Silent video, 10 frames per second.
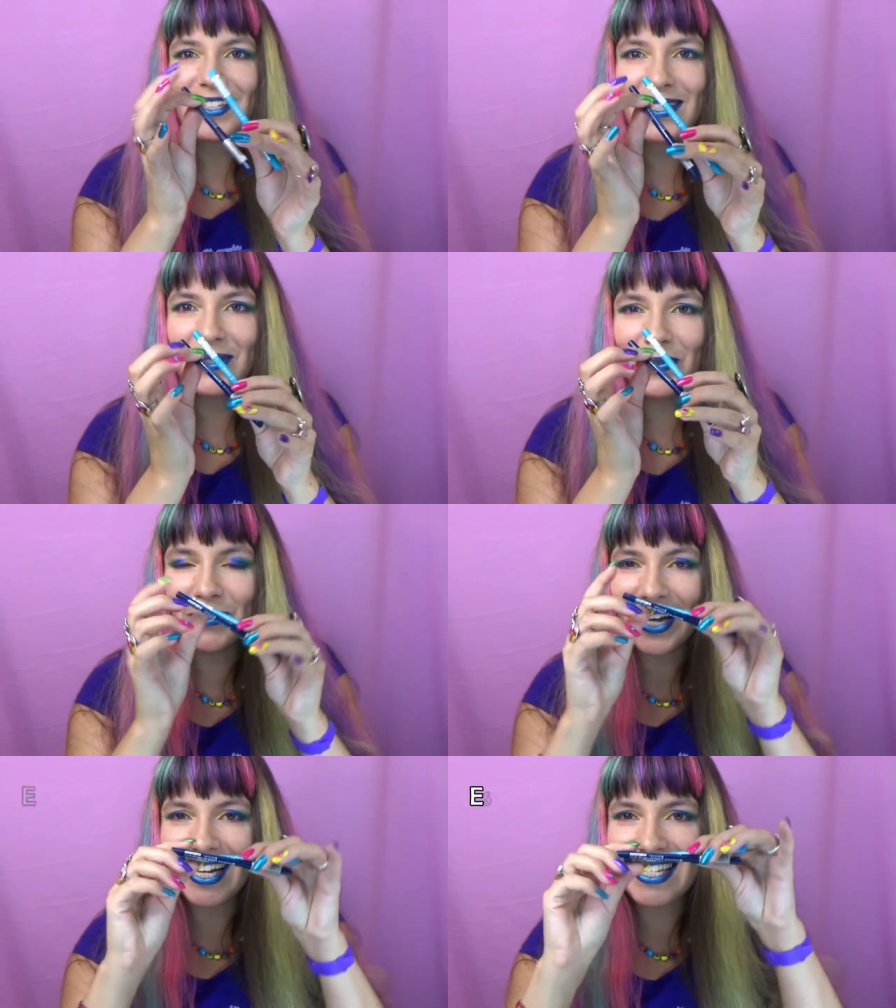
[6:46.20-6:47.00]

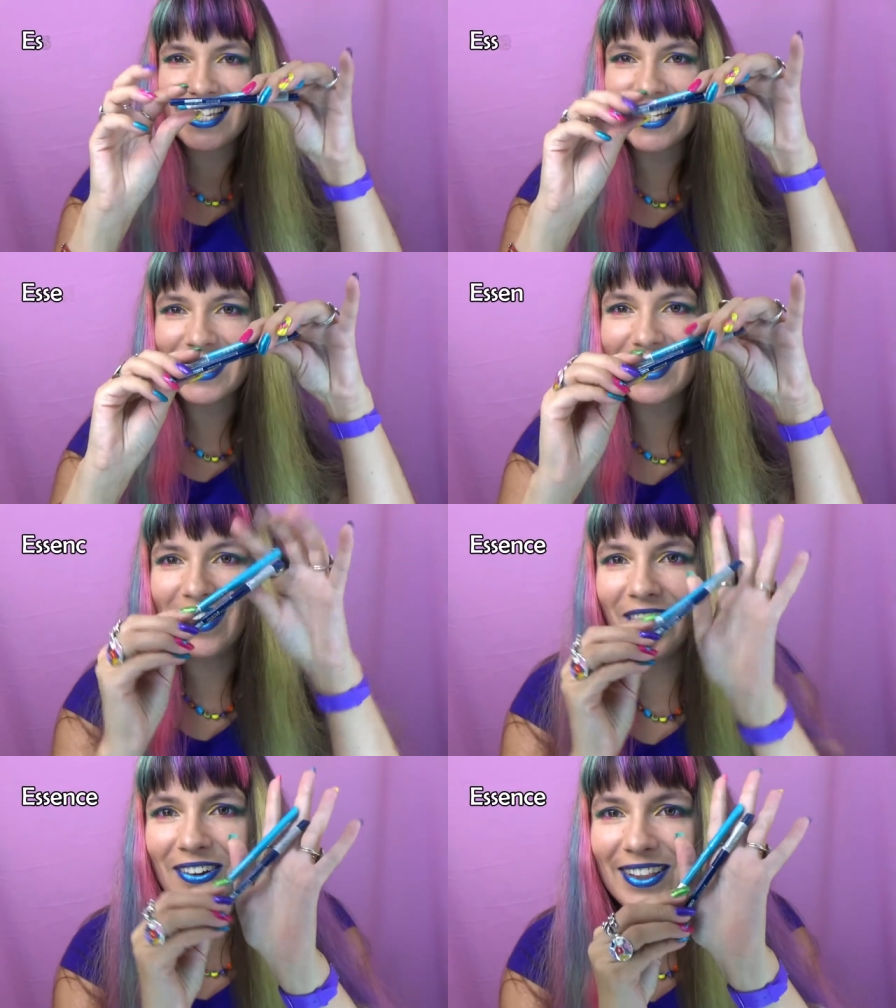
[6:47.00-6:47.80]
Two Essence
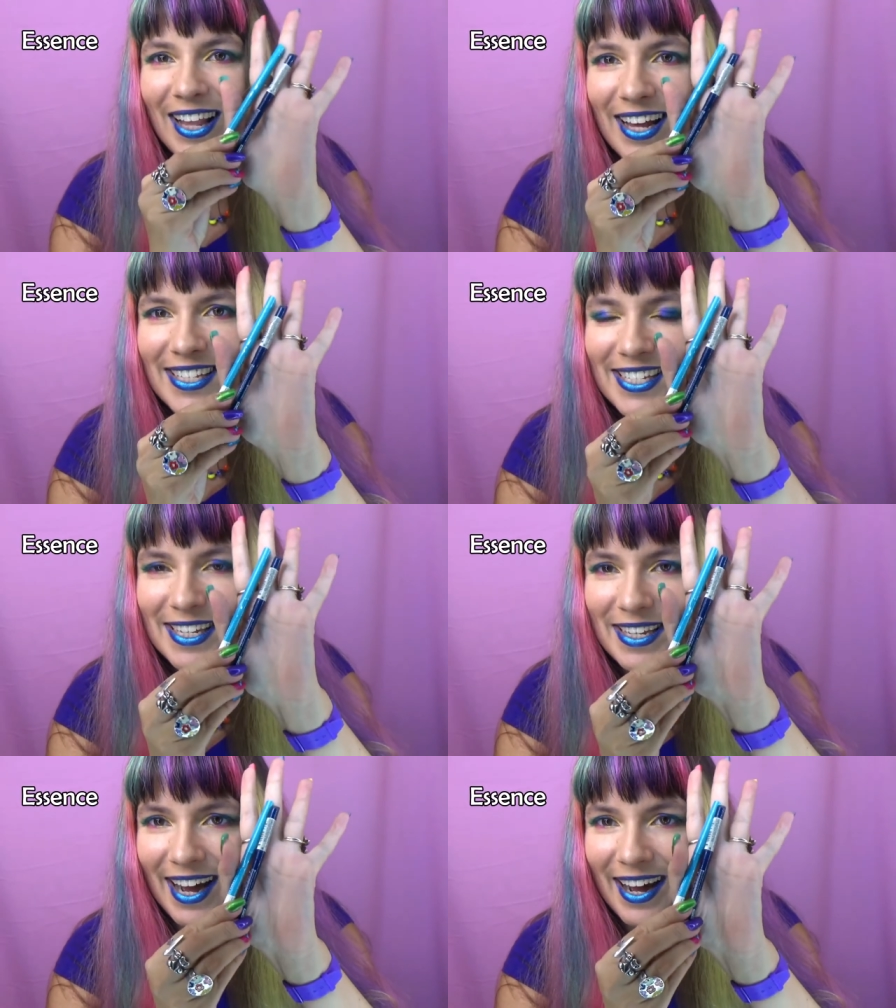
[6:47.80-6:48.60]
long
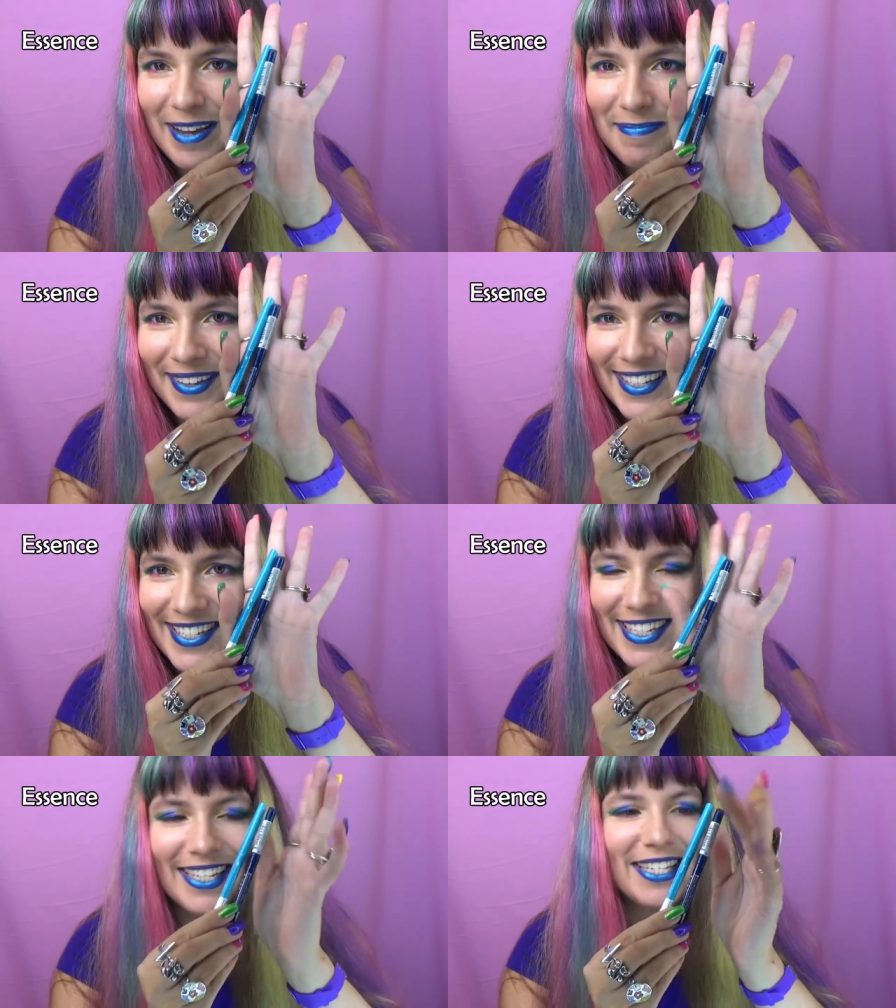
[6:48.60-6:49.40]
lasting eye
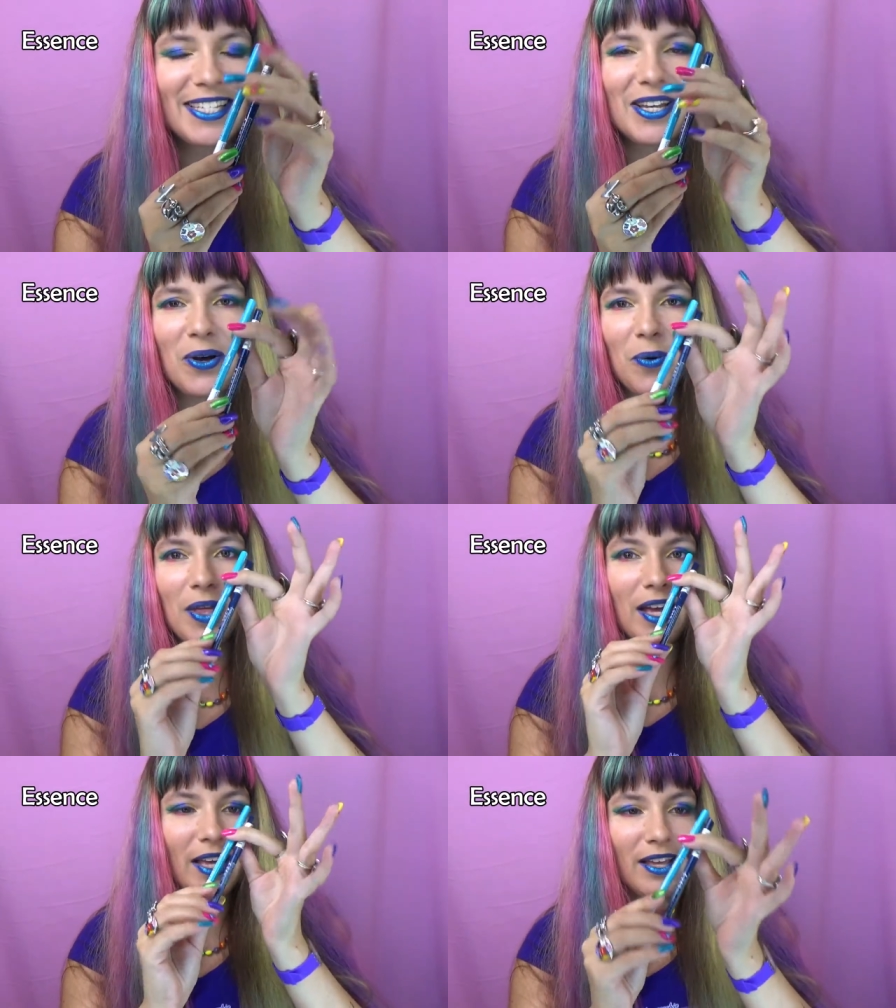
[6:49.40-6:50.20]
pencils. So
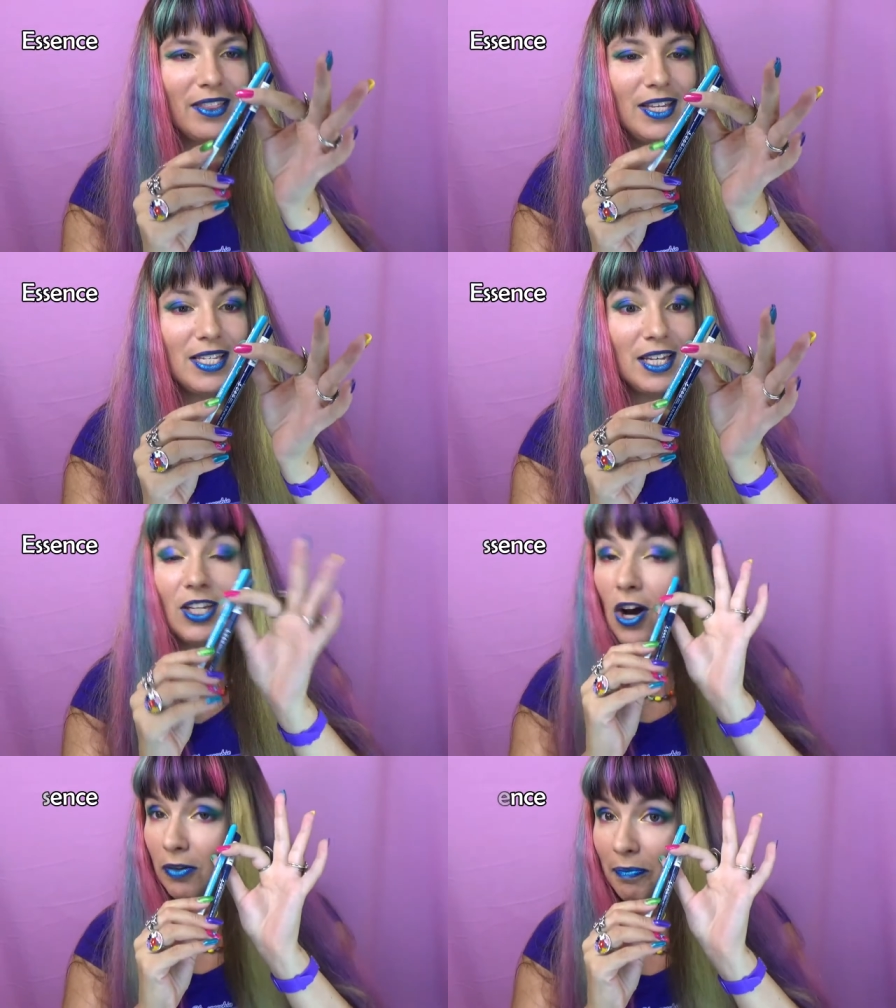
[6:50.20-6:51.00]
uh, these are
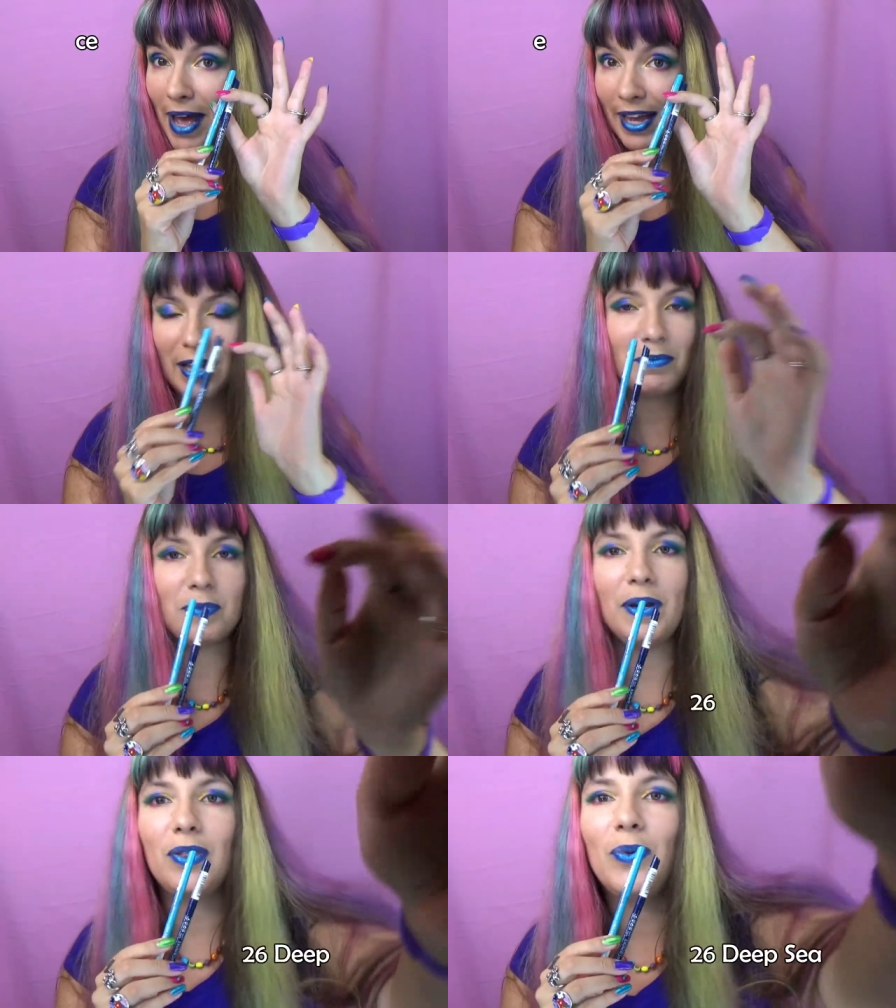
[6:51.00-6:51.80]
not
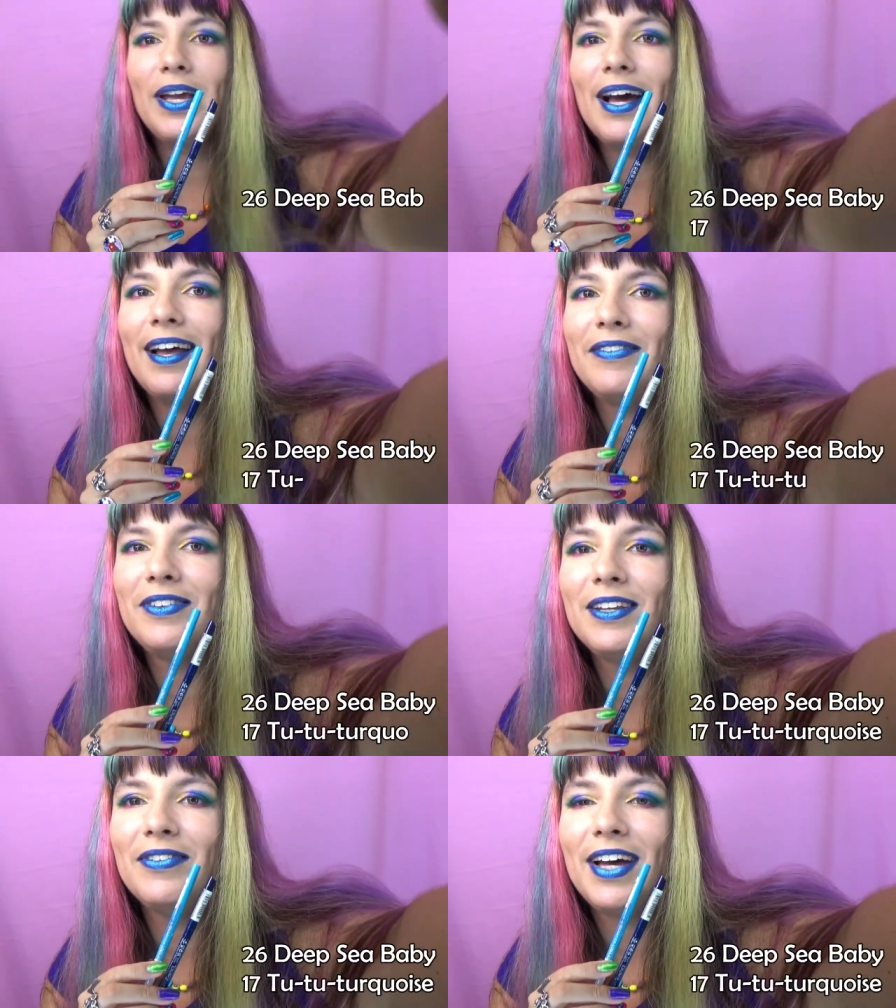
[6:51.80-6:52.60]
backups by the way. I have
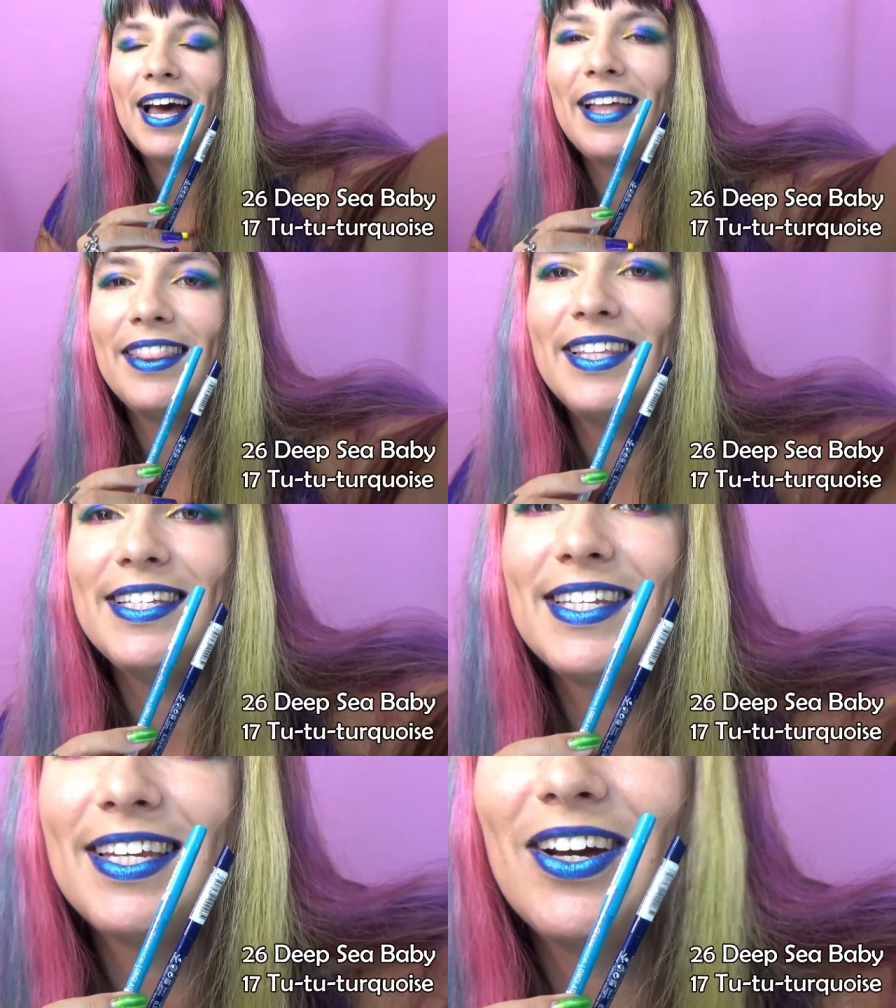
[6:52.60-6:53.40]
never had
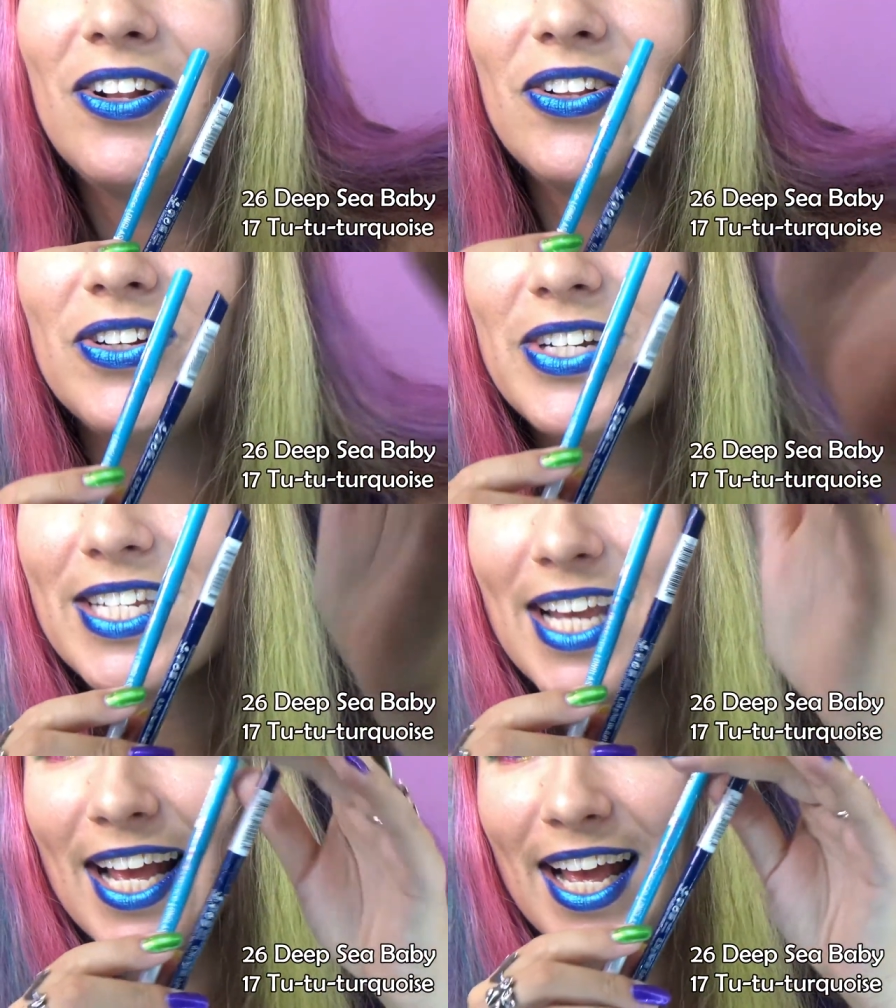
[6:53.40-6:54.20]
these colors.